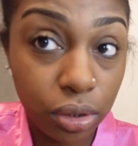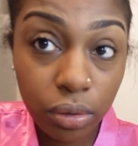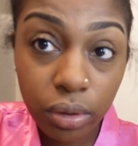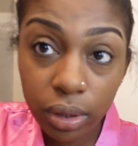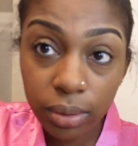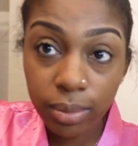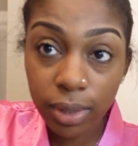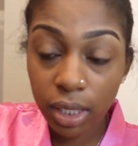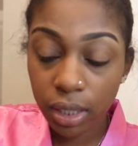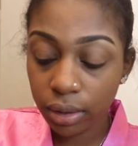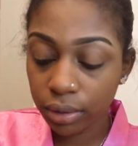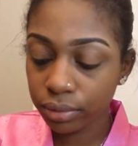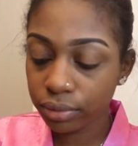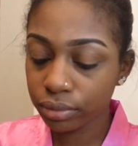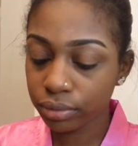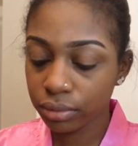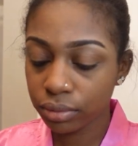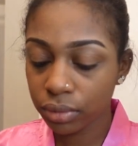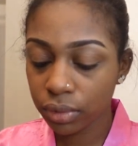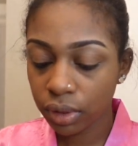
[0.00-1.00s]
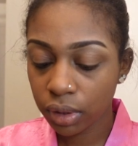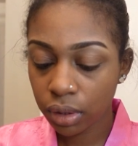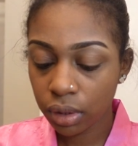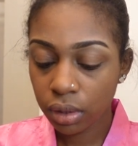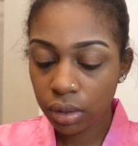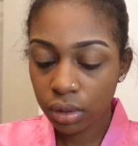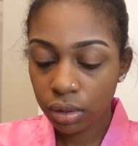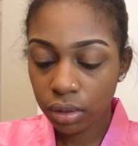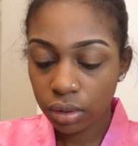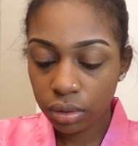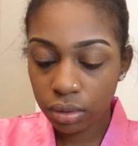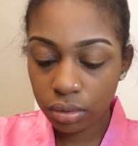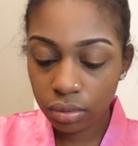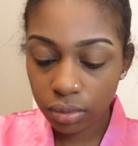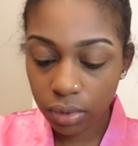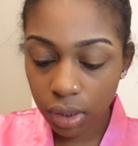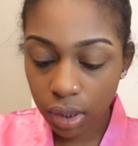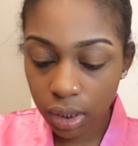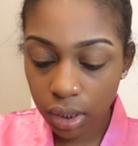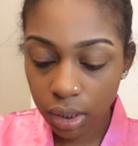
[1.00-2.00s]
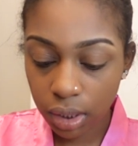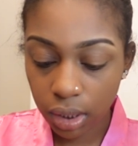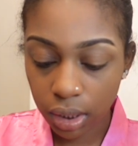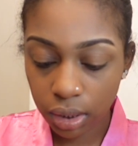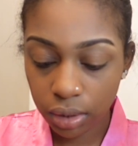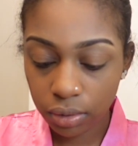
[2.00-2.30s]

quick beat, you need it.